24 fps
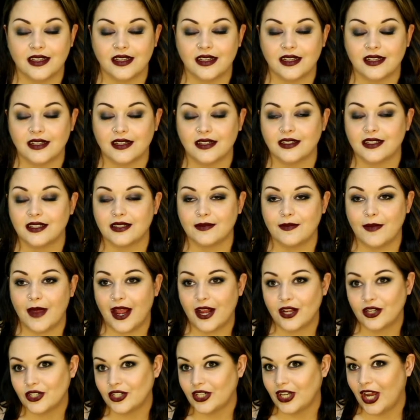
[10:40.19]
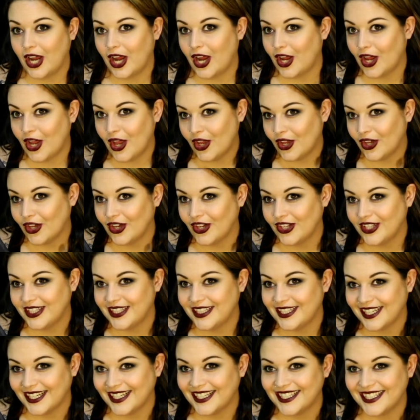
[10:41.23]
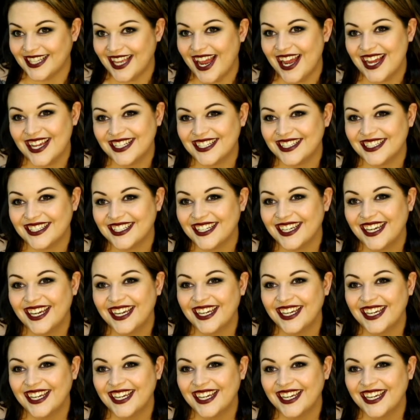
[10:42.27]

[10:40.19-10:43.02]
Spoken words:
a smashing good success.